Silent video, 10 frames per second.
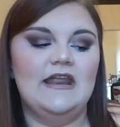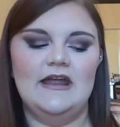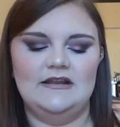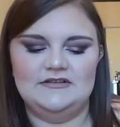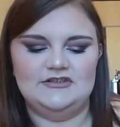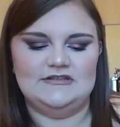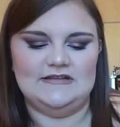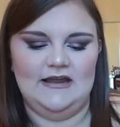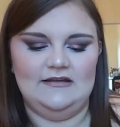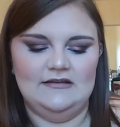And it's just
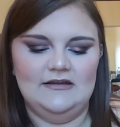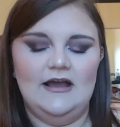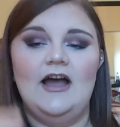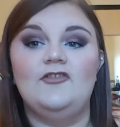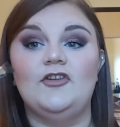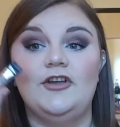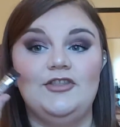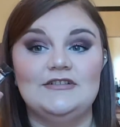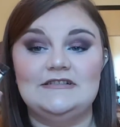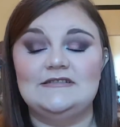like, I feel
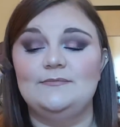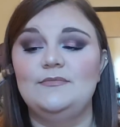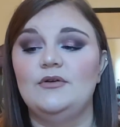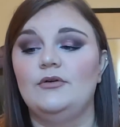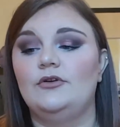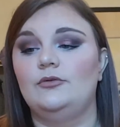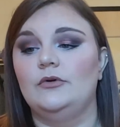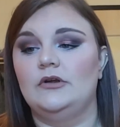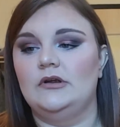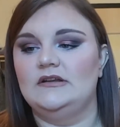like this is a miracle
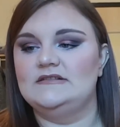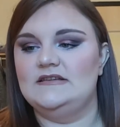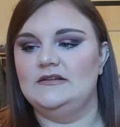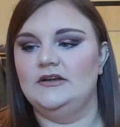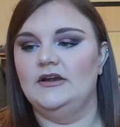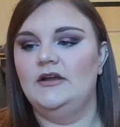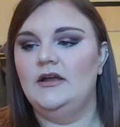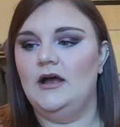worker concealer.